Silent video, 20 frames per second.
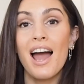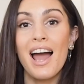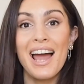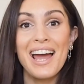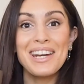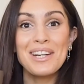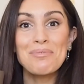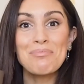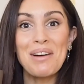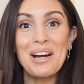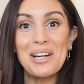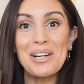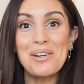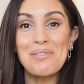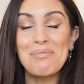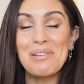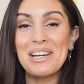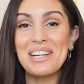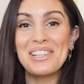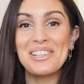and in my
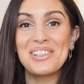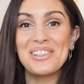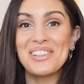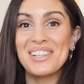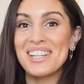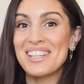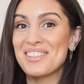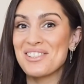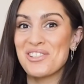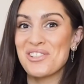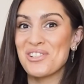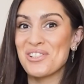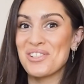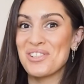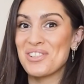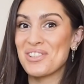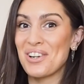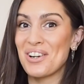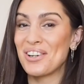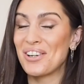opinion, it's
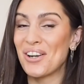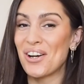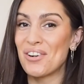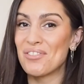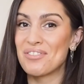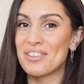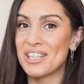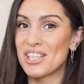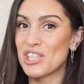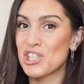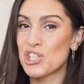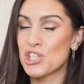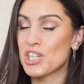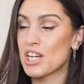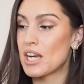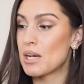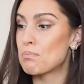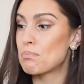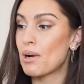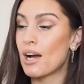just a lovely shape.